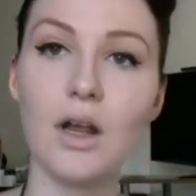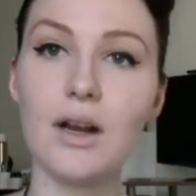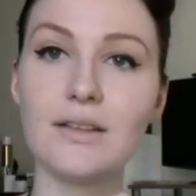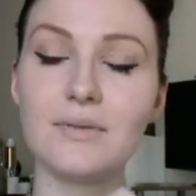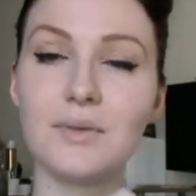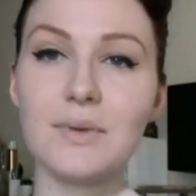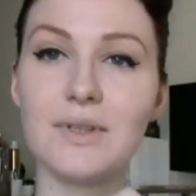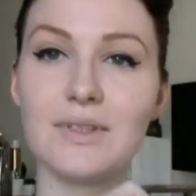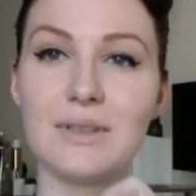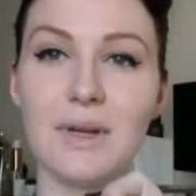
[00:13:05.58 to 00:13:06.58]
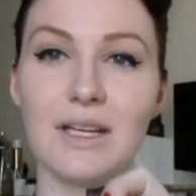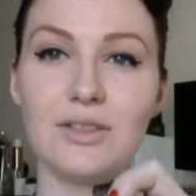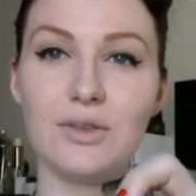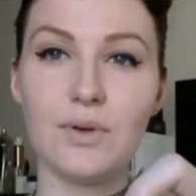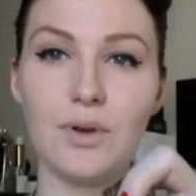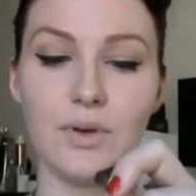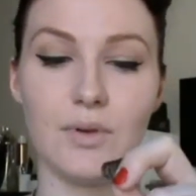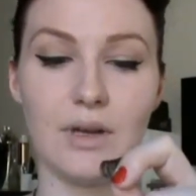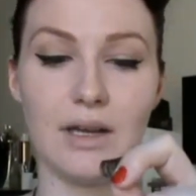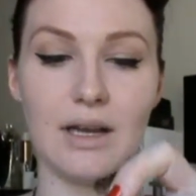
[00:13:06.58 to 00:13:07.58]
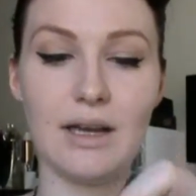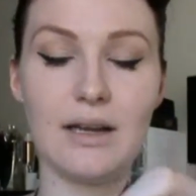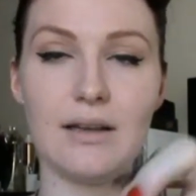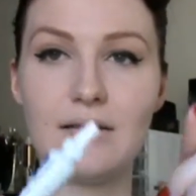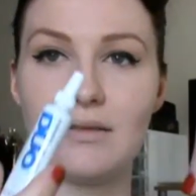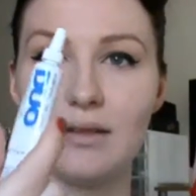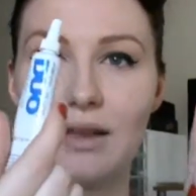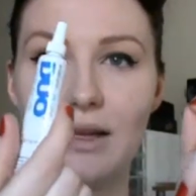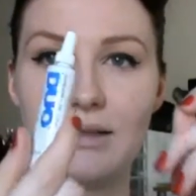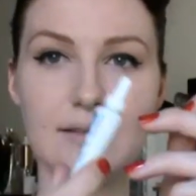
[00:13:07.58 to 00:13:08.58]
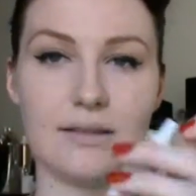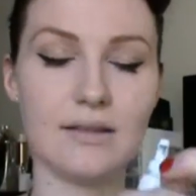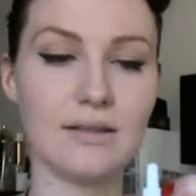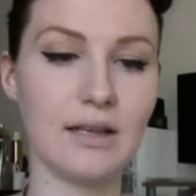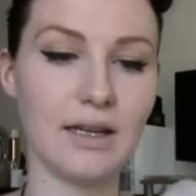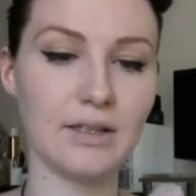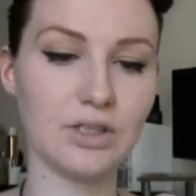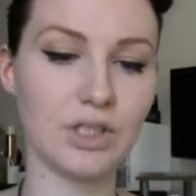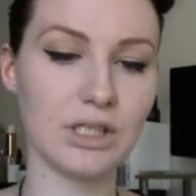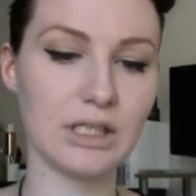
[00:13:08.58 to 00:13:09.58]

Alright, so I'm going to be using my Duo lash